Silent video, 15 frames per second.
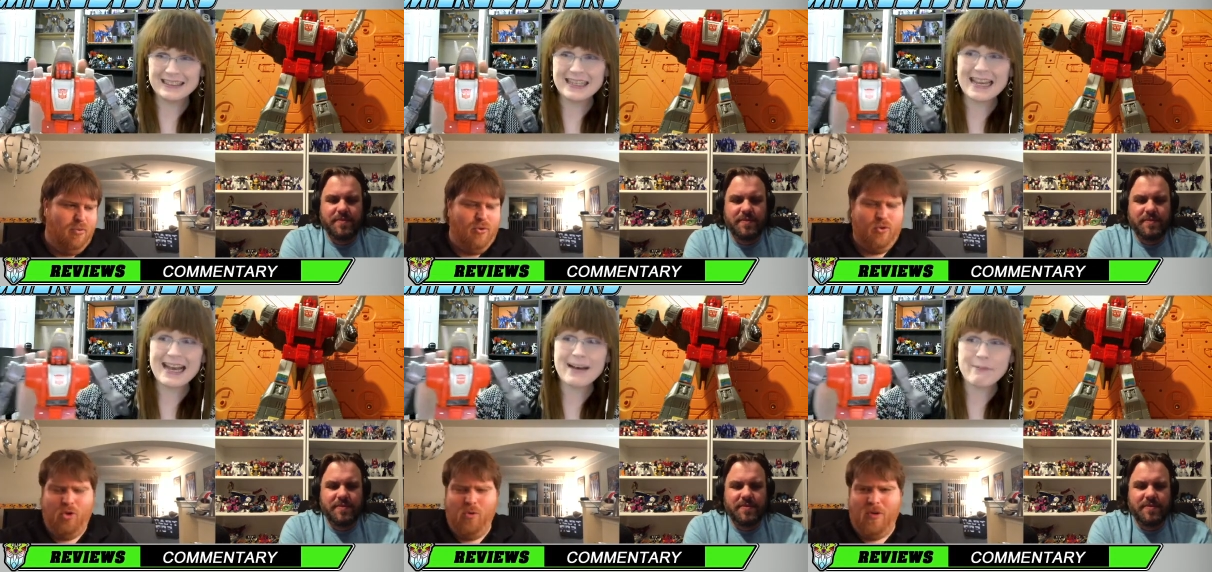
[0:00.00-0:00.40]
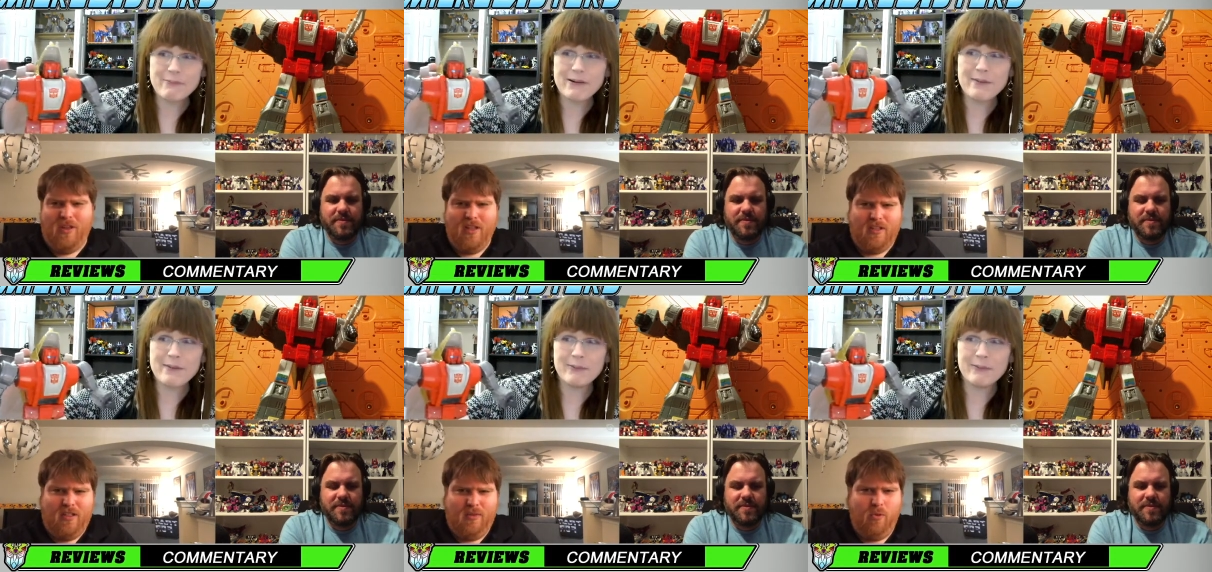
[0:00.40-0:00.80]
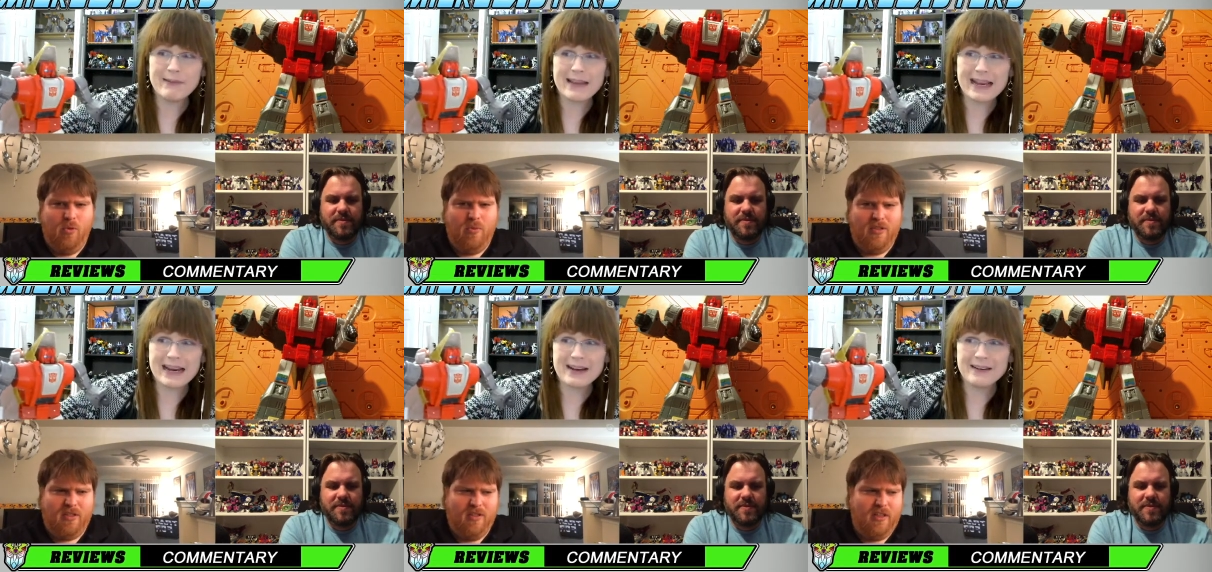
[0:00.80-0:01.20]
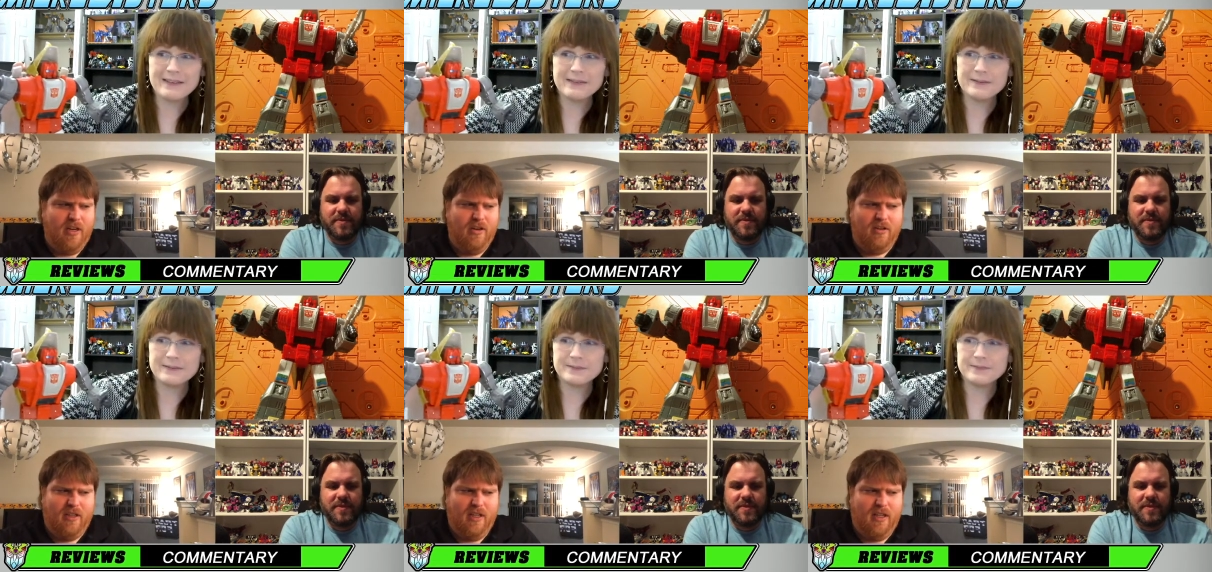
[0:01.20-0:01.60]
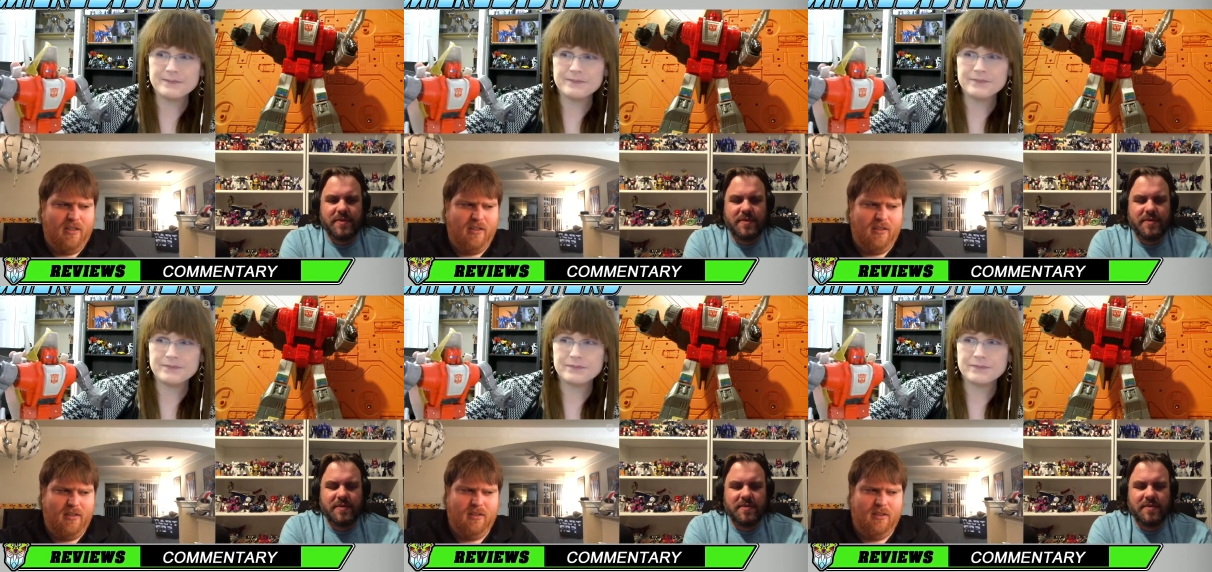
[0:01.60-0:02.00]
Speaker 1: Yeah, probably. Swoop is a leader
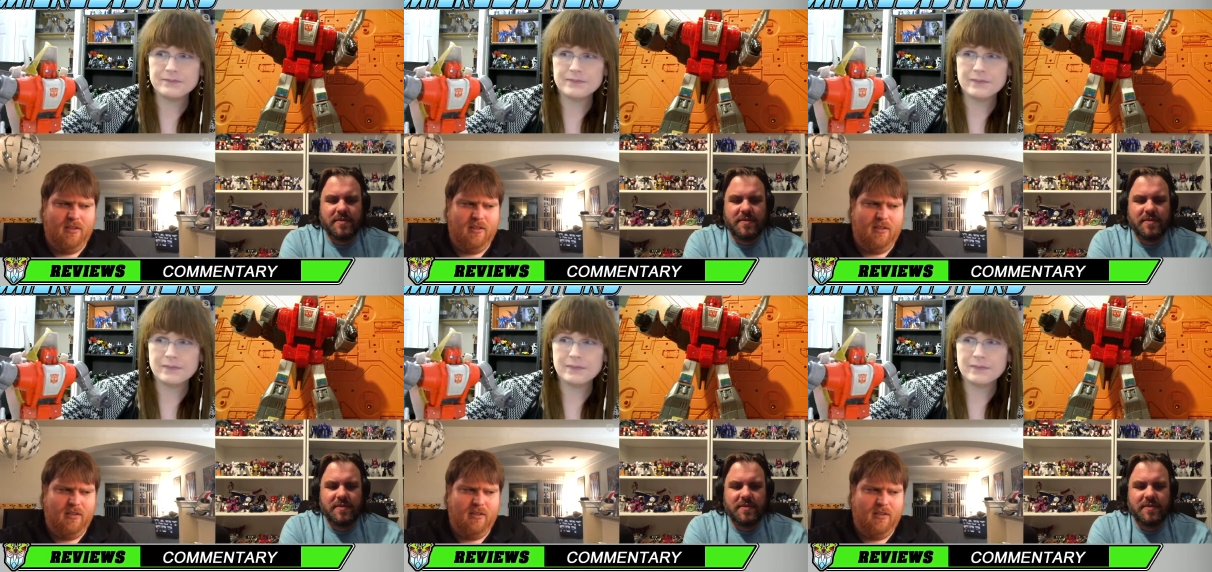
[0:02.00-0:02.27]
class.